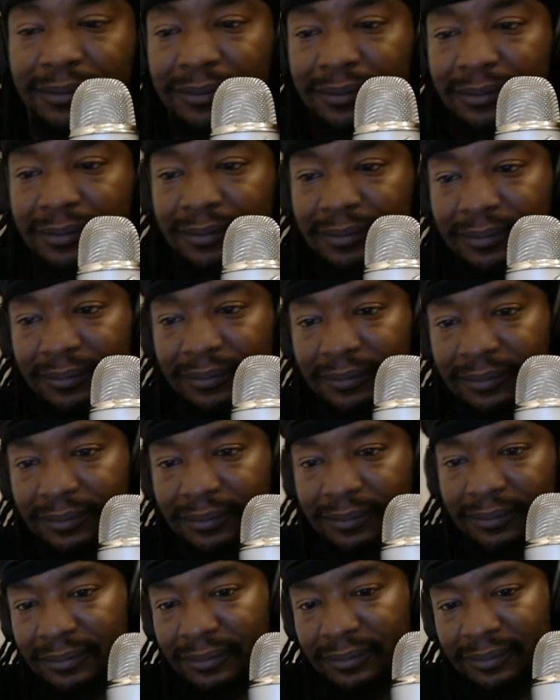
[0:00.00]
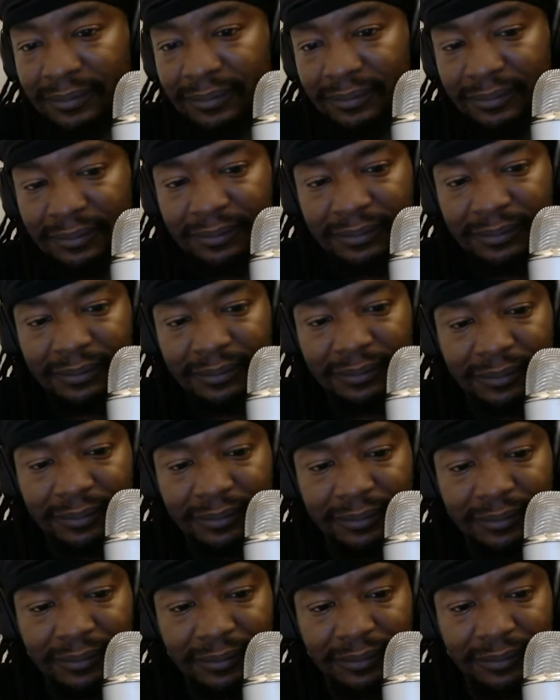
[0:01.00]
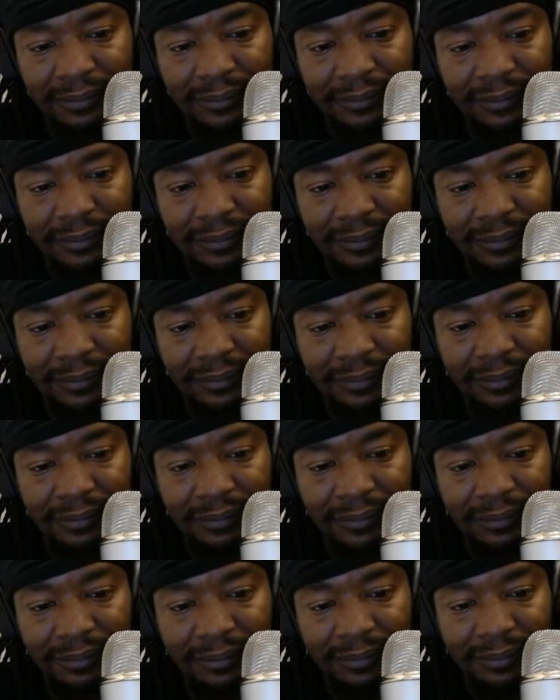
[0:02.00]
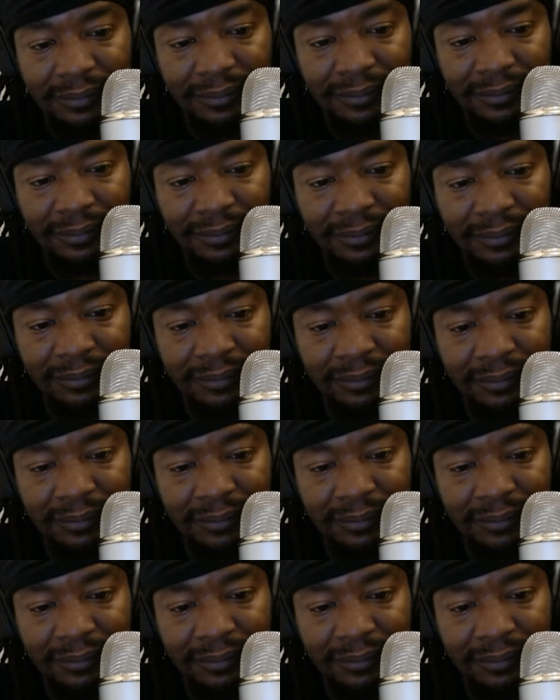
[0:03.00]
(no one is talking)